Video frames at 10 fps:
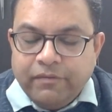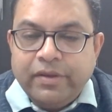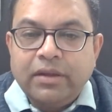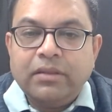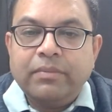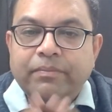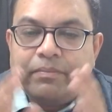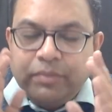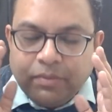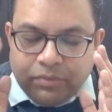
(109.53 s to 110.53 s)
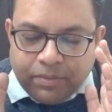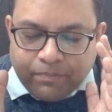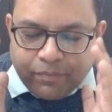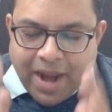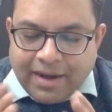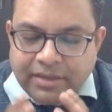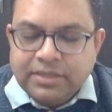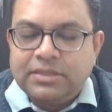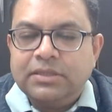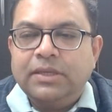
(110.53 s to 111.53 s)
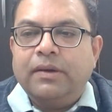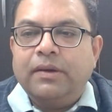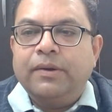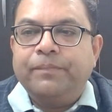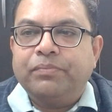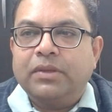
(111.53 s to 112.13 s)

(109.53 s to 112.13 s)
where the the, the practice uh,